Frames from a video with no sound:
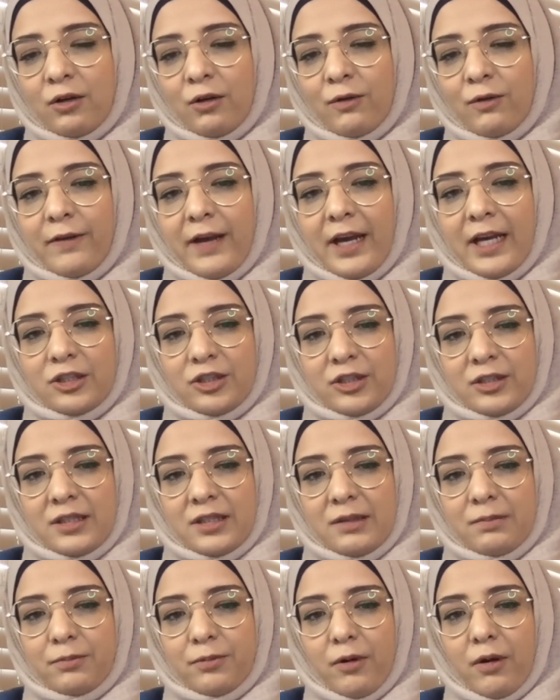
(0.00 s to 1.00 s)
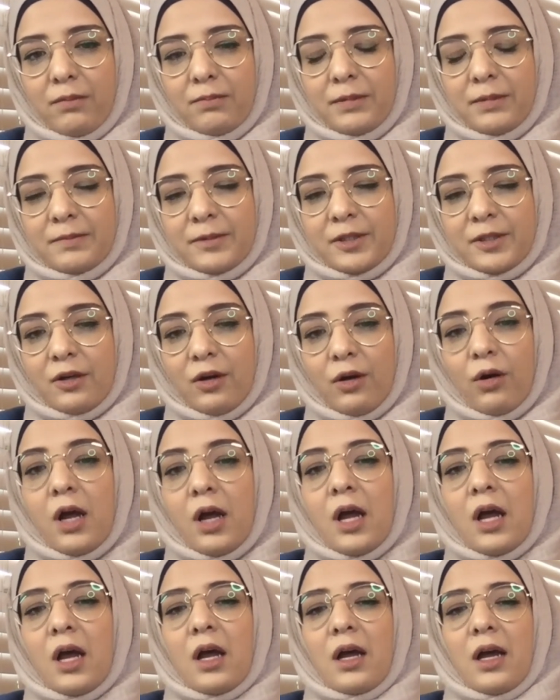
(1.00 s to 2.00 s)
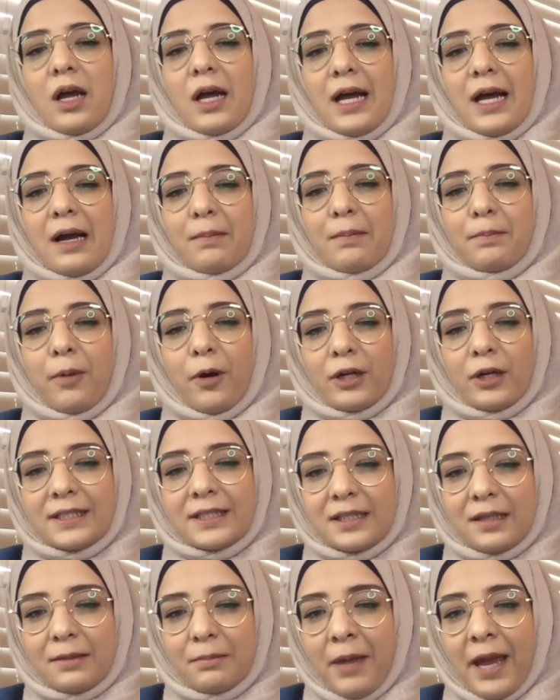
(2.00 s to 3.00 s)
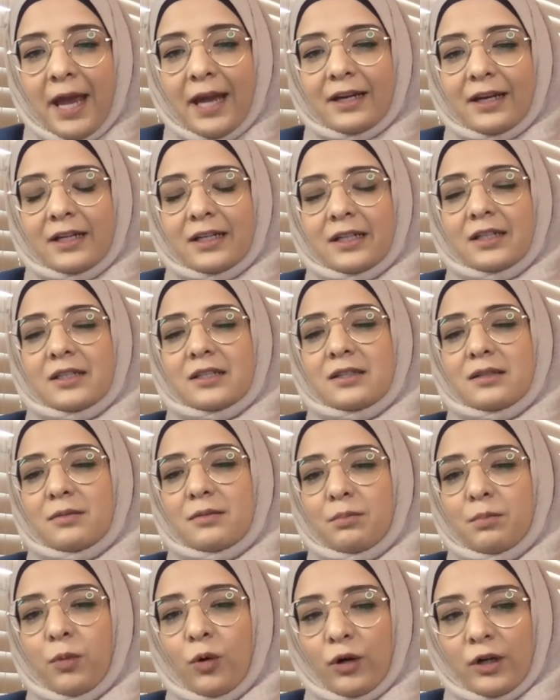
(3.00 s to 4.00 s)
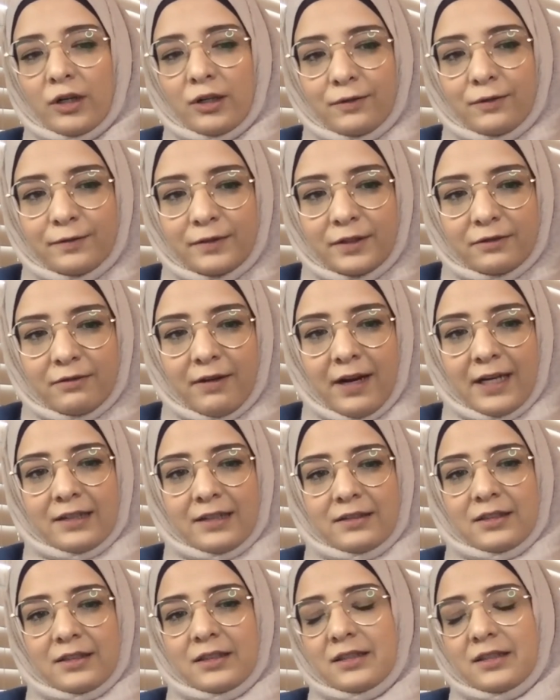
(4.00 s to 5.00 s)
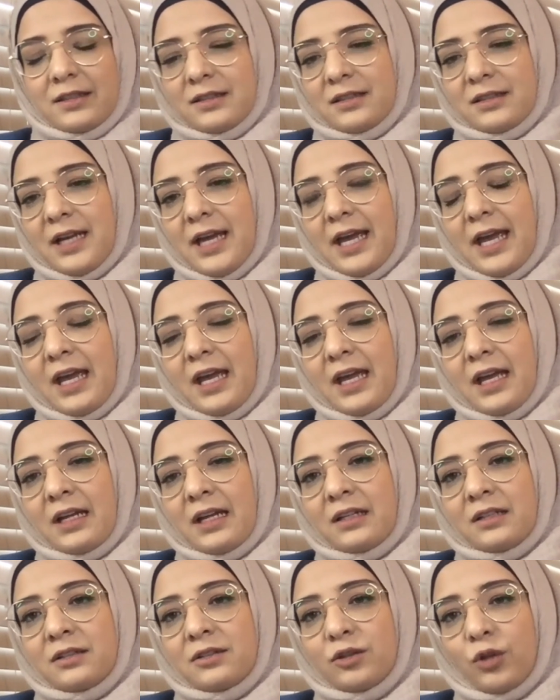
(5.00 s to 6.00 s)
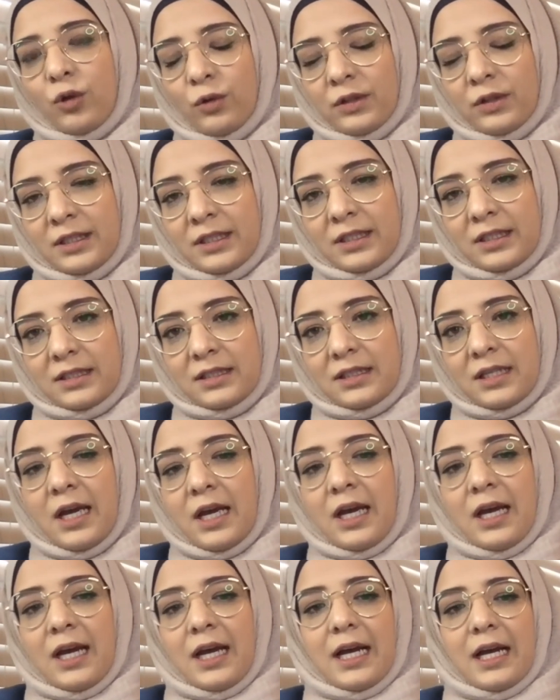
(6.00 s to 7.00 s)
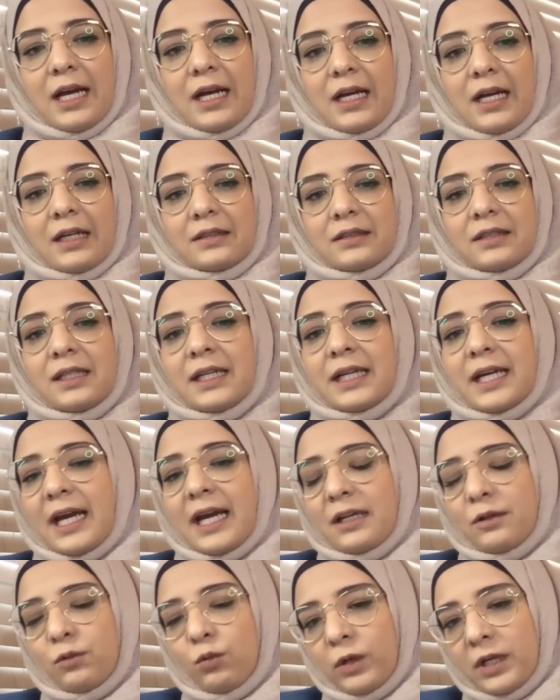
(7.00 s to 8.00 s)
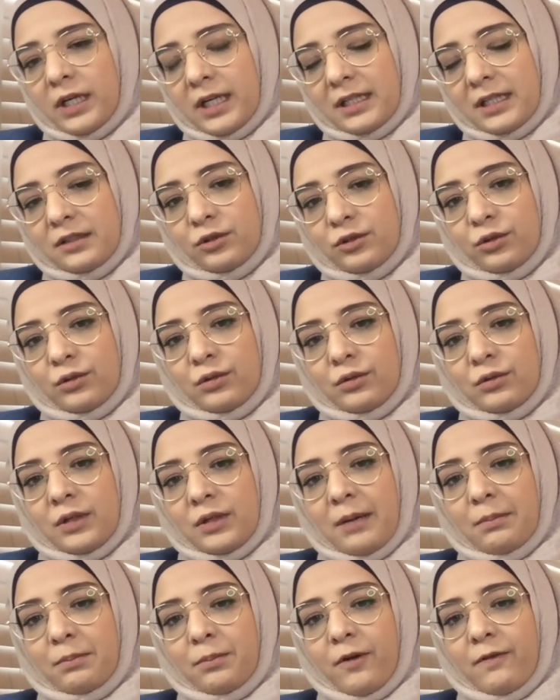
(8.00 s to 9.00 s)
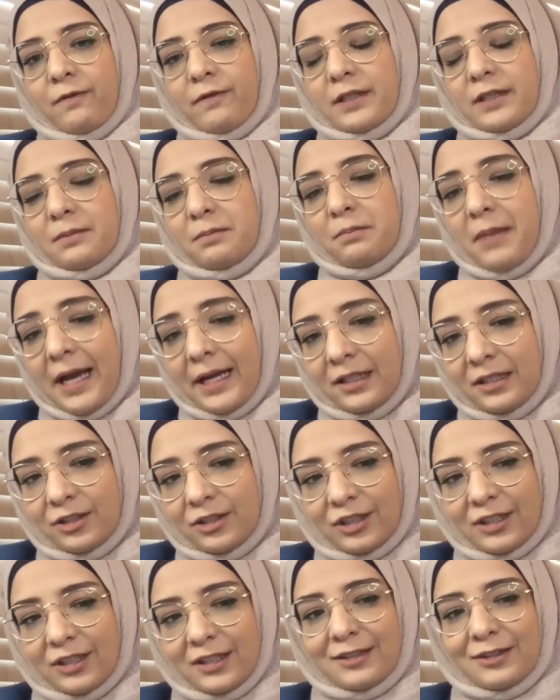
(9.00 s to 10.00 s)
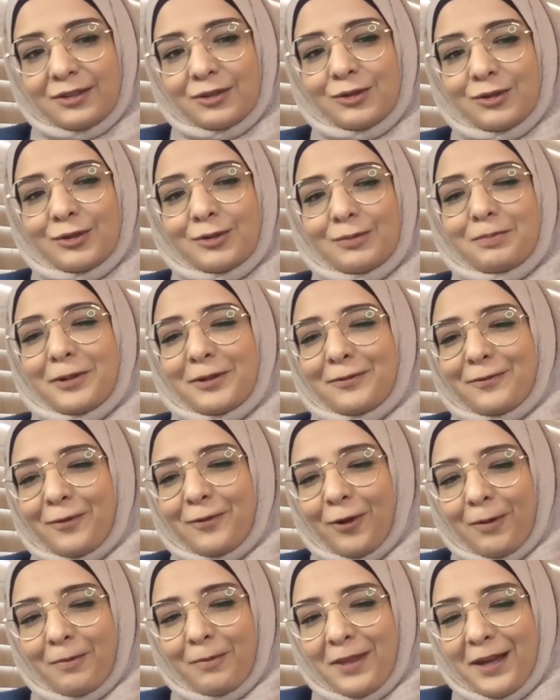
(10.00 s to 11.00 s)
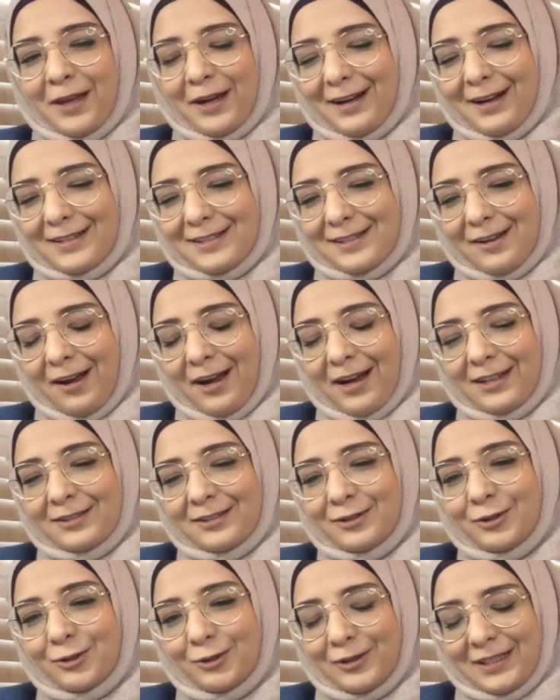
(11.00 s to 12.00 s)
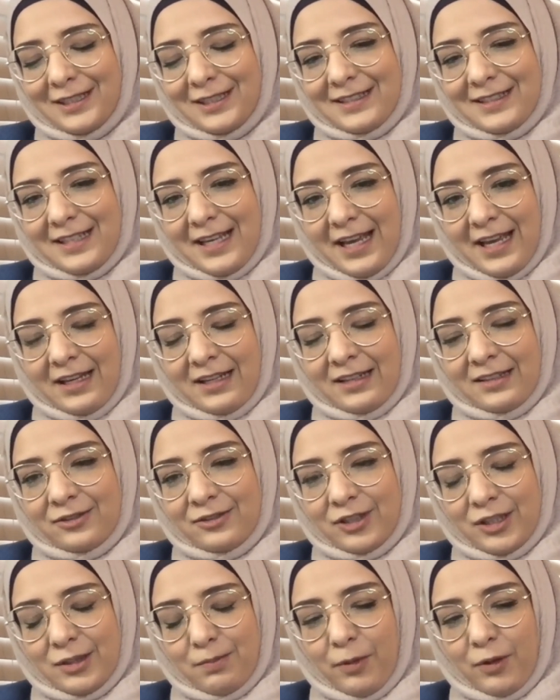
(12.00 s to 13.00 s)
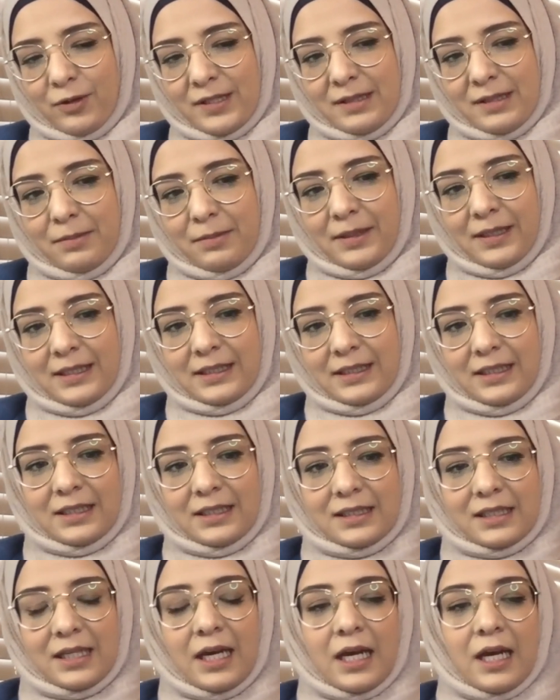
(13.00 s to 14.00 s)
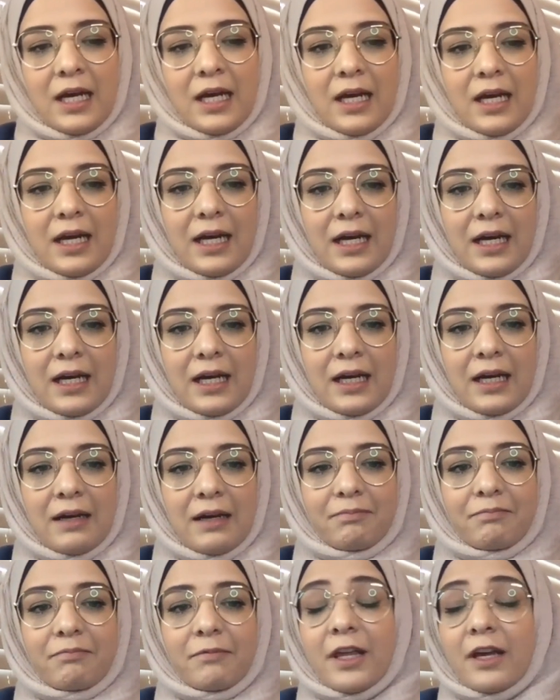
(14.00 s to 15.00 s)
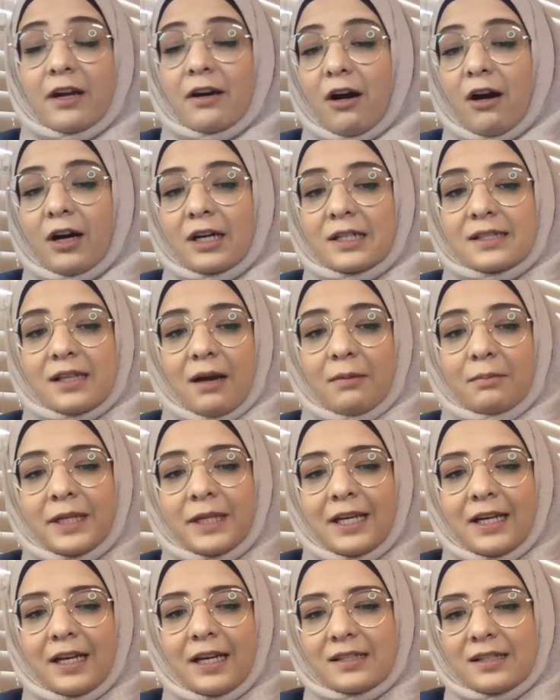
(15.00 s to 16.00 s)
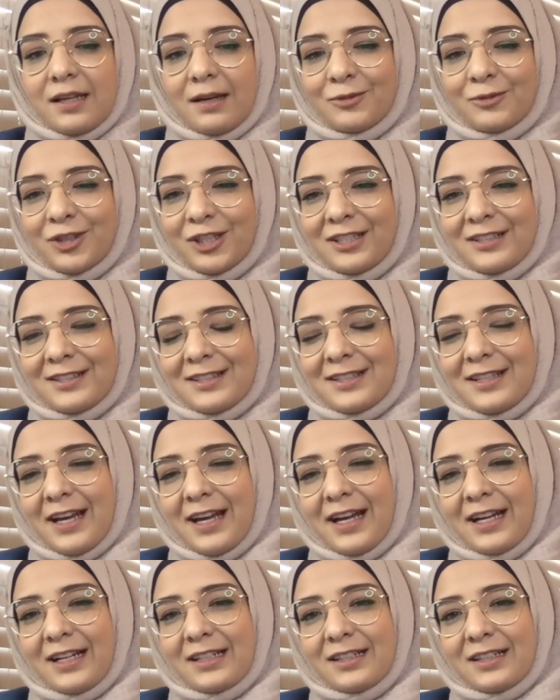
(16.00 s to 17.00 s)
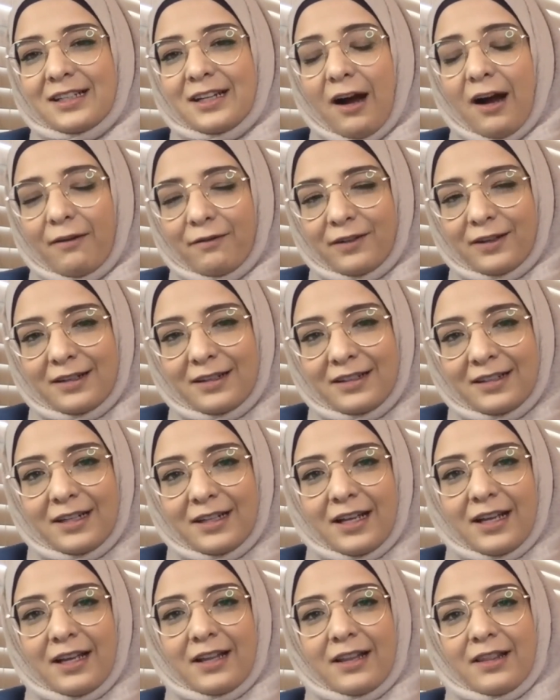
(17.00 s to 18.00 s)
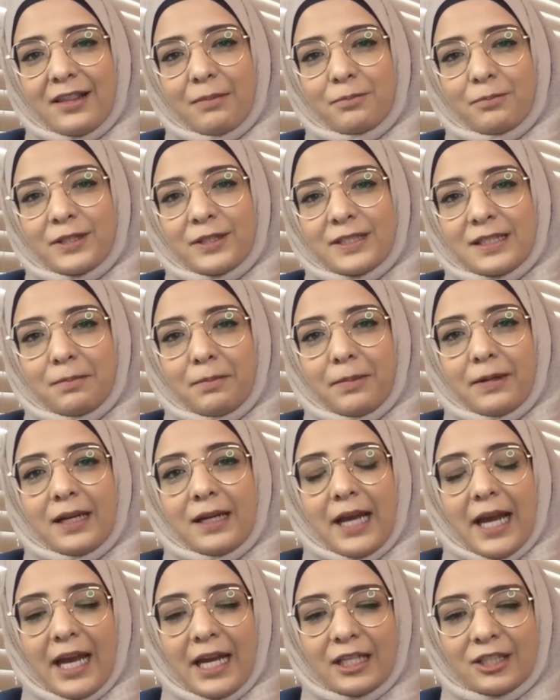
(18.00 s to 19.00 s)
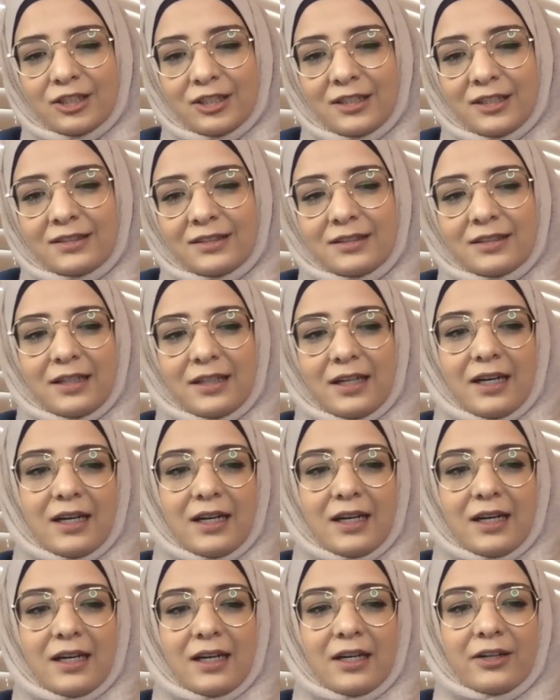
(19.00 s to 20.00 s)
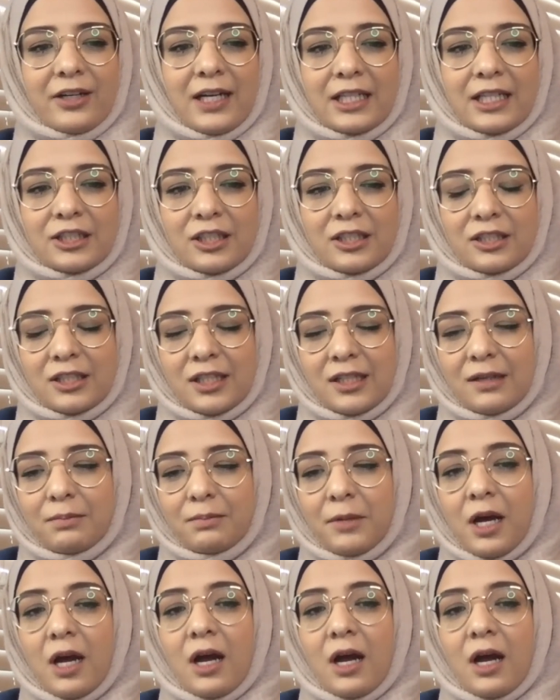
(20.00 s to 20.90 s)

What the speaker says: of agency problems. So policymakers, board of directors, and donors delegate work to nonprofit managers to perform their assigned duties and responsibilities. There are some key assumptions that govern the principal agent relationship.